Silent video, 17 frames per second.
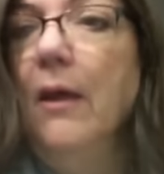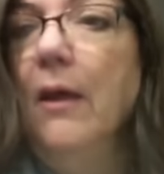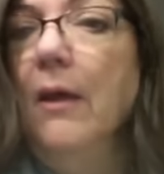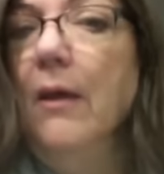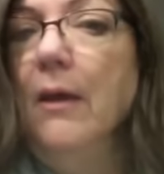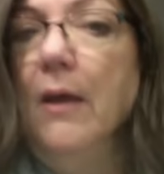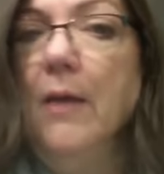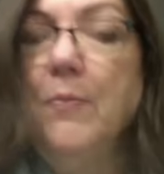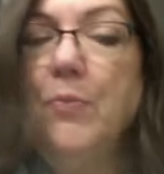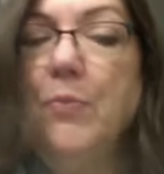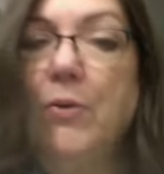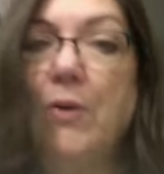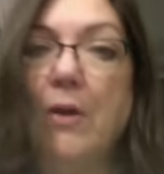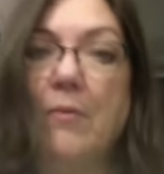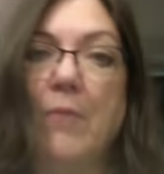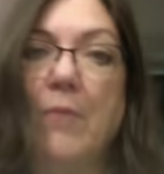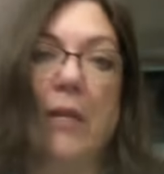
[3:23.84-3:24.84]
I put
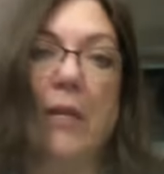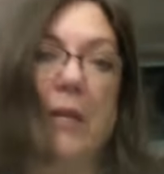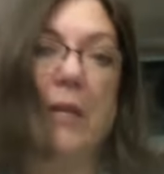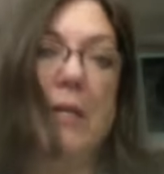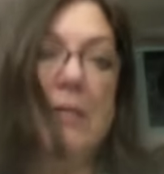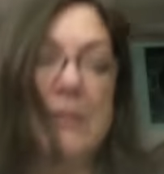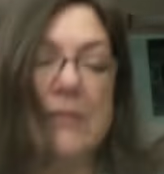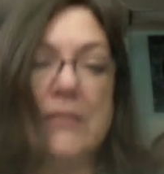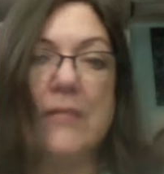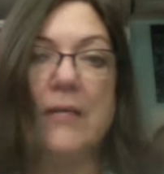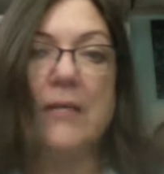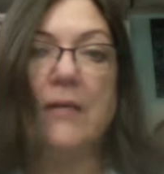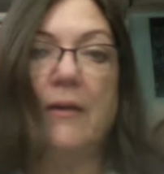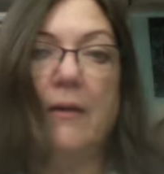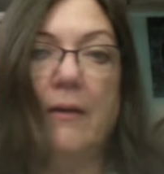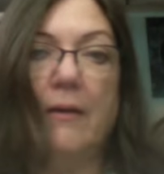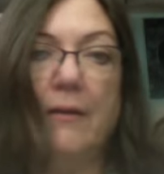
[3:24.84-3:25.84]
on my list
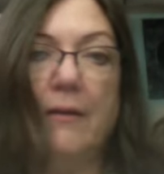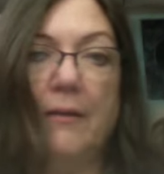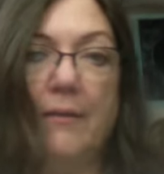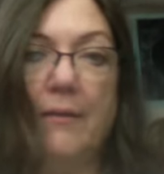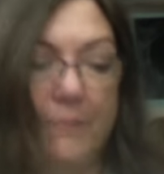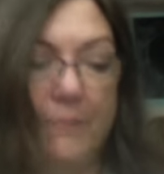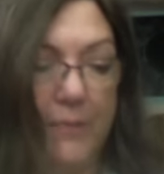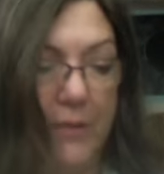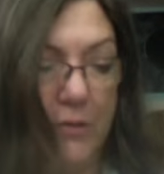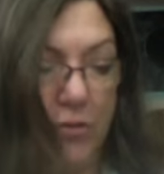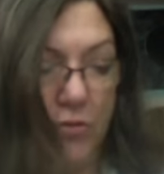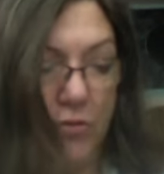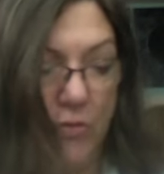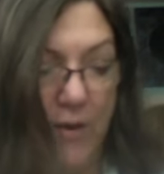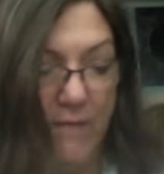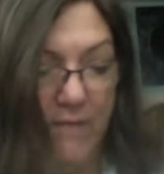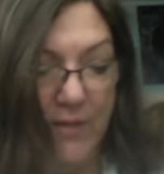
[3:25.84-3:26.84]
a
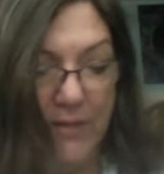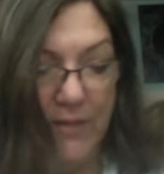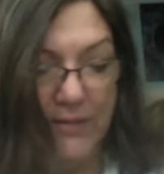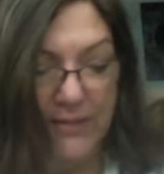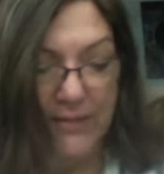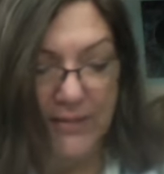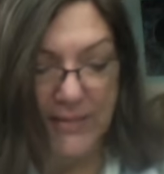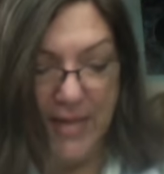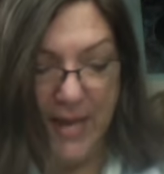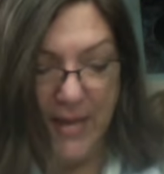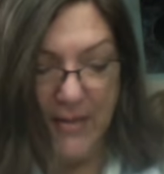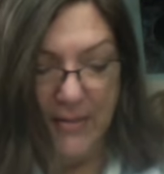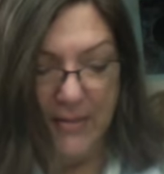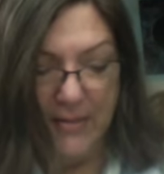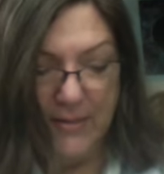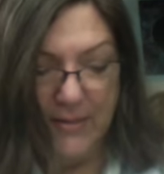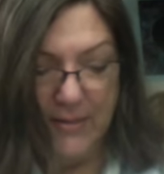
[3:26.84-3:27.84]
traveling
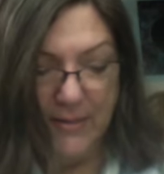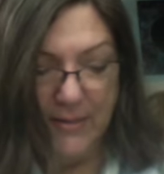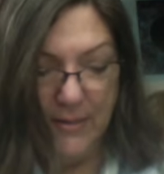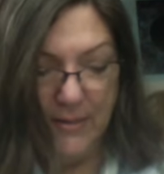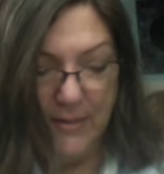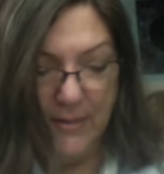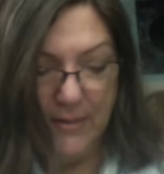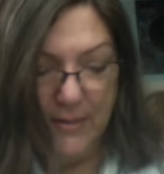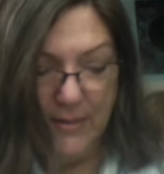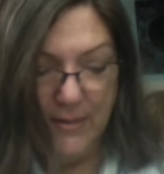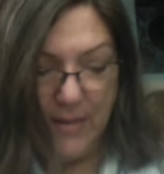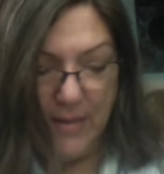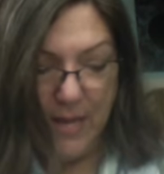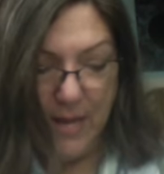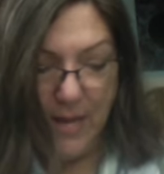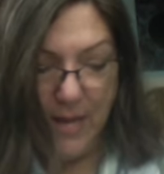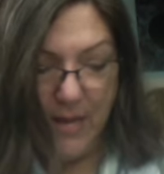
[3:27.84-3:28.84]
set. And
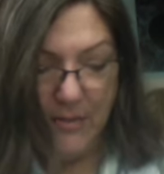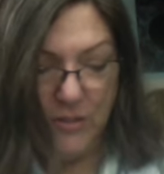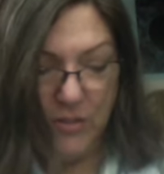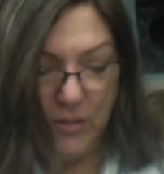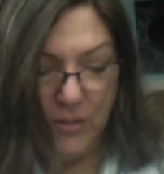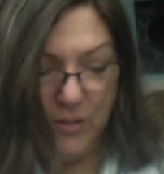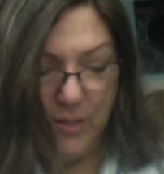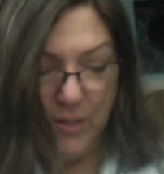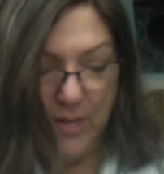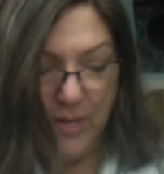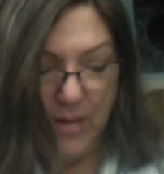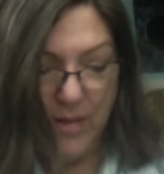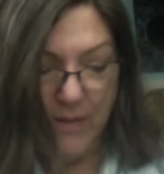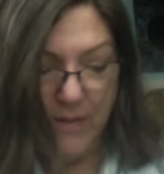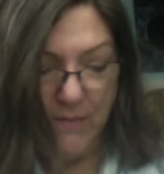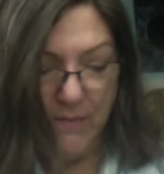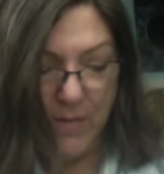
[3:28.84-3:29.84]
they actually
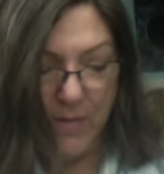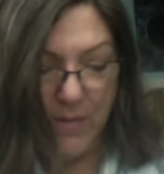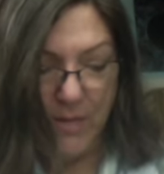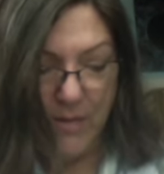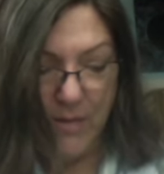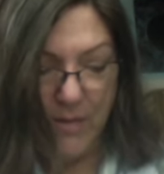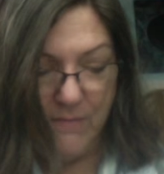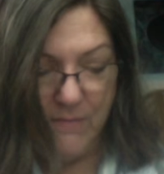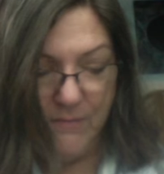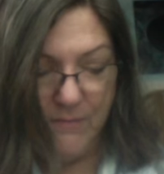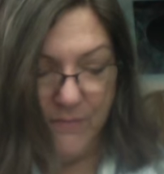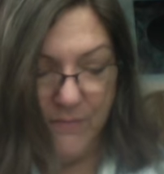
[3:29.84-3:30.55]
came in